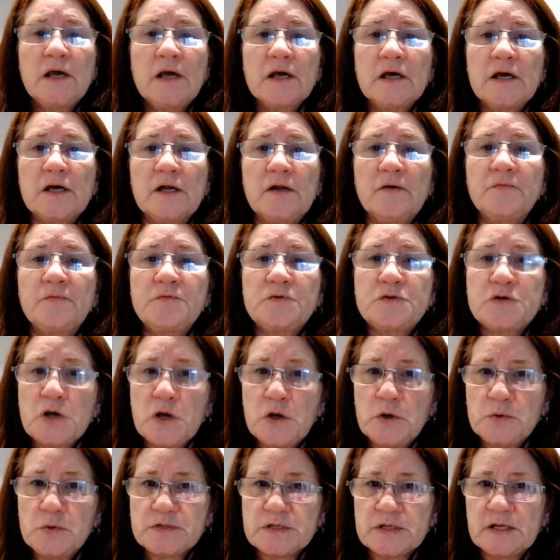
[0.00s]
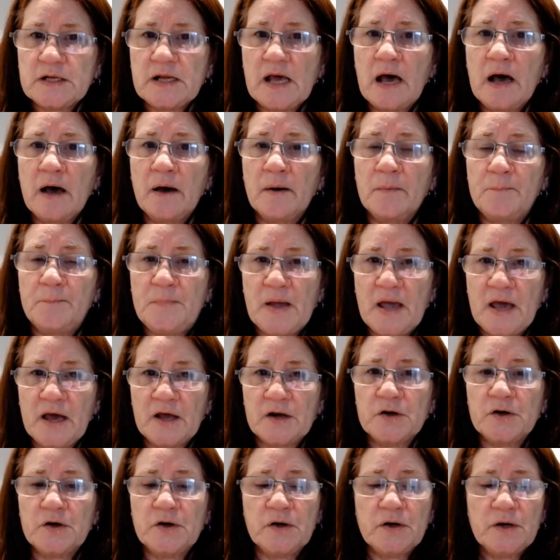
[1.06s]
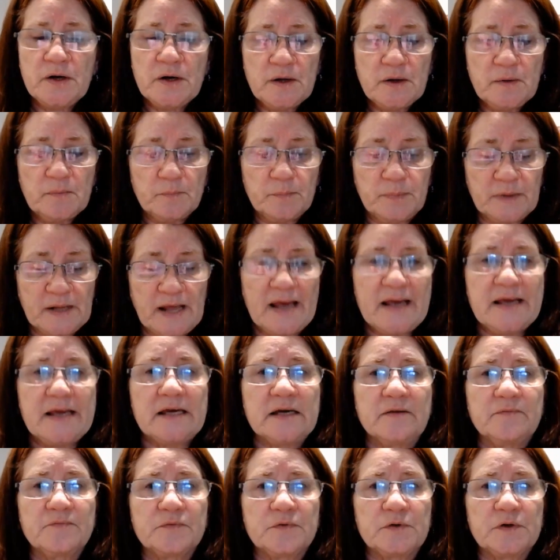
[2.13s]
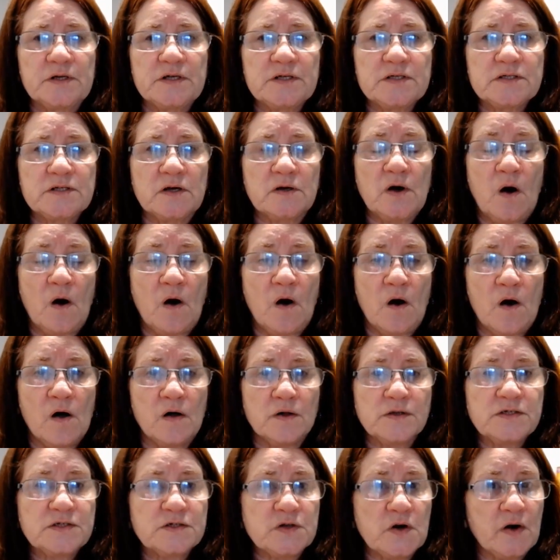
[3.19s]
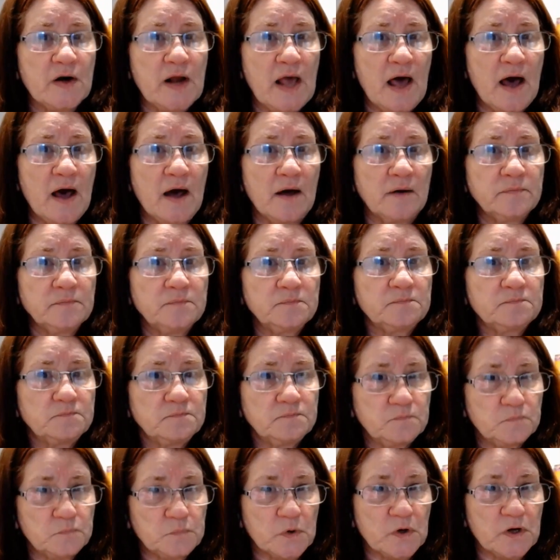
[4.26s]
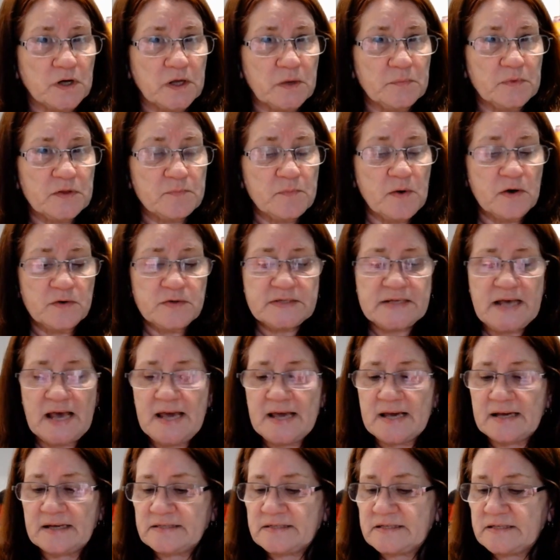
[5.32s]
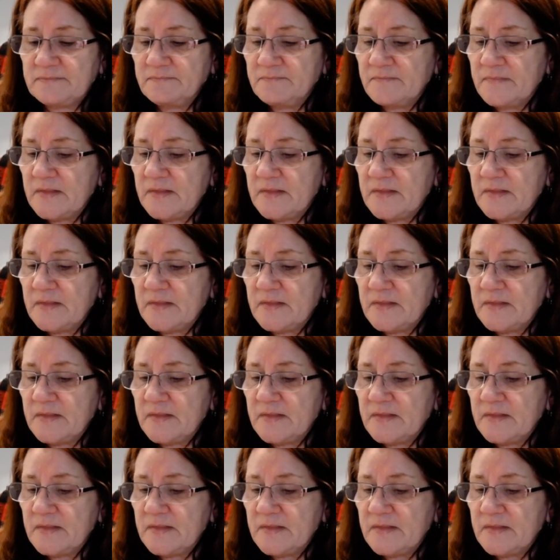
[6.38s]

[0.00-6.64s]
could have chosen a better blanket for us to all start out working with MOSIACS.